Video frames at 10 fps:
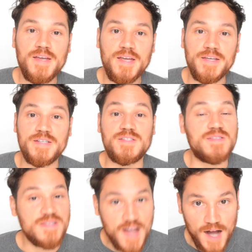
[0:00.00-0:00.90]
it is
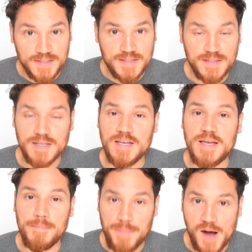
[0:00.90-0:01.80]
not
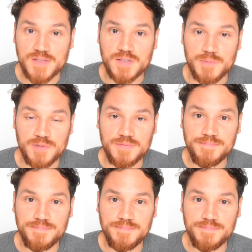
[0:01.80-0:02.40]
impossible.